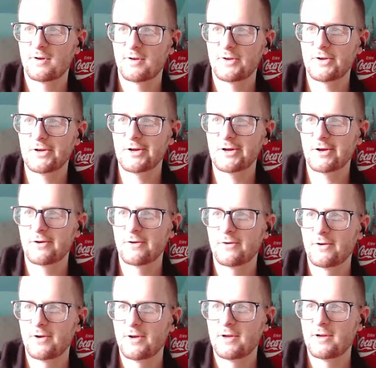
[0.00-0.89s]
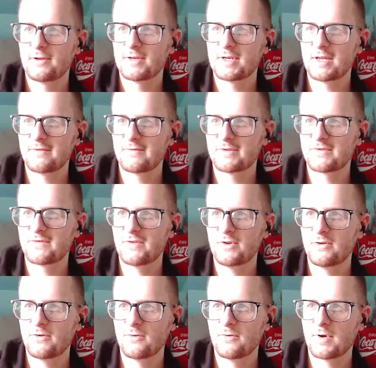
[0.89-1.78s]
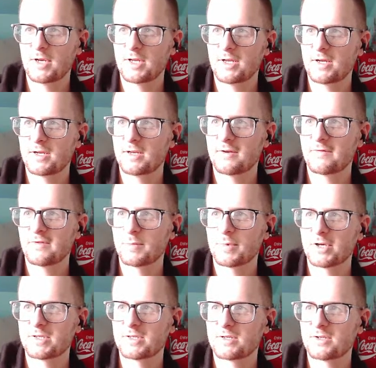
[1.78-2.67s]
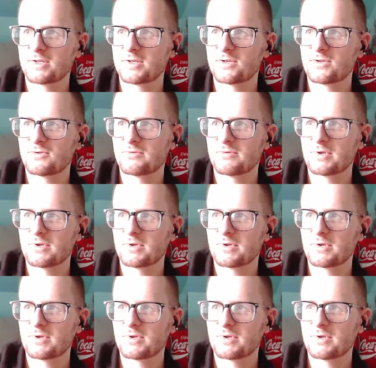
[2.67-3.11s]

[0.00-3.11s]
Yeah. David's view, any idea of the president's...